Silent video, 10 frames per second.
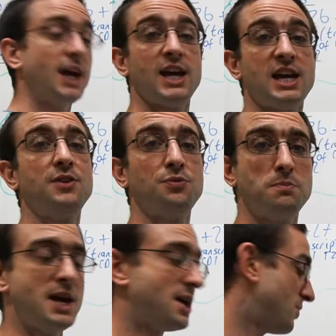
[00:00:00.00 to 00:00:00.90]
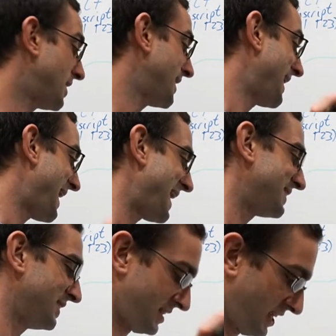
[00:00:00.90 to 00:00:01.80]
if Mary
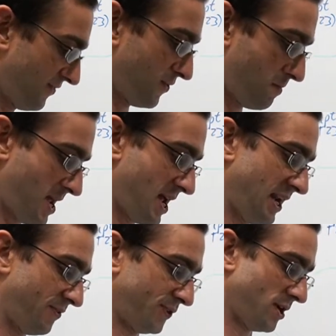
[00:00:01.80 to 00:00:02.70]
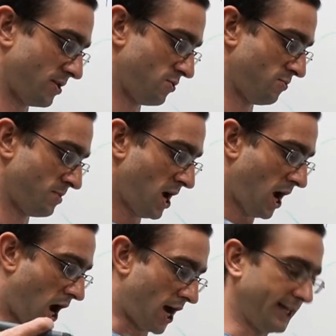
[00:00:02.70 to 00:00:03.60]
hadn't given me a lift
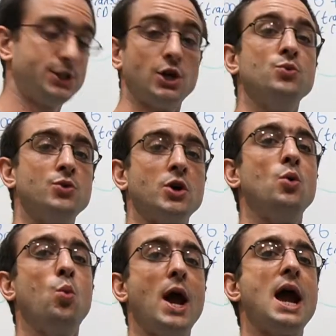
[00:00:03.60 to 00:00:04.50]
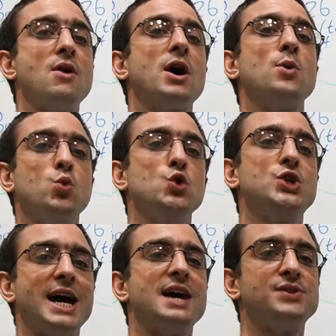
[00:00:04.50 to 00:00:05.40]
home, I don't know where I would have